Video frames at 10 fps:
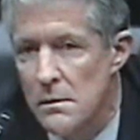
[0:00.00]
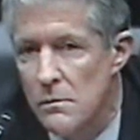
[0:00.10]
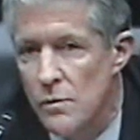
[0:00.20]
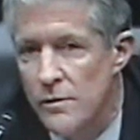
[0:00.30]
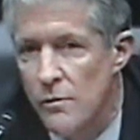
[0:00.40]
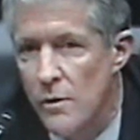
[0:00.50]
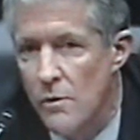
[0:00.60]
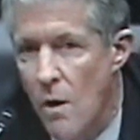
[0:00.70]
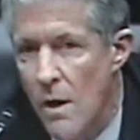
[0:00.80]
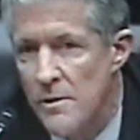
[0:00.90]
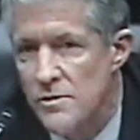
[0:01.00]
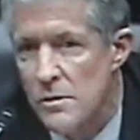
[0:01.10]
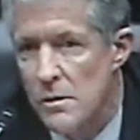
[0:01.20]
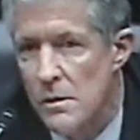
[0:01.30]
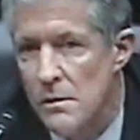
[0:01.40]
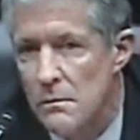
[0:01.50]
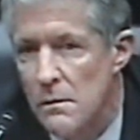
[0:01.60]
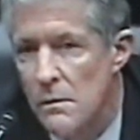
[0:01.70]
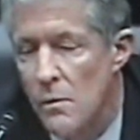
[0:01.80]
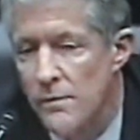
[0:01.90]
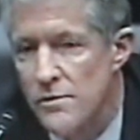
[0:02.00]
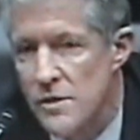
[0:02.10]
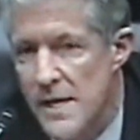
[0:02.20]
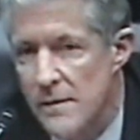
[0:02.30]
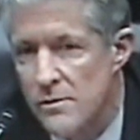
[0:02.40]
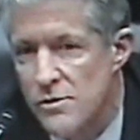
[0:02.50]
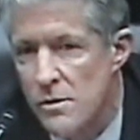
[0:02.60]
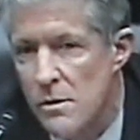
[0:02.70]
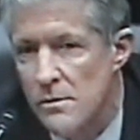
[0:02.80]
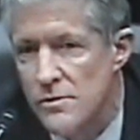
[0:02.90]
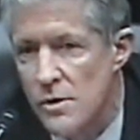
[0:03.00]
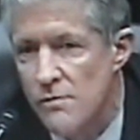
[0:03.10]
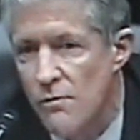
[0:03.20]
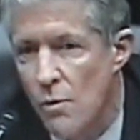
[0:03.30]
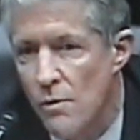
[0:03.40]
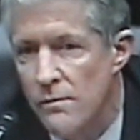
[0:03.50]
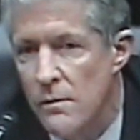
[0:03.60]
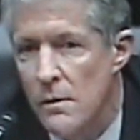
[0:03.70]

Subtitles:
what the requirements are, what the standards are, and so forth.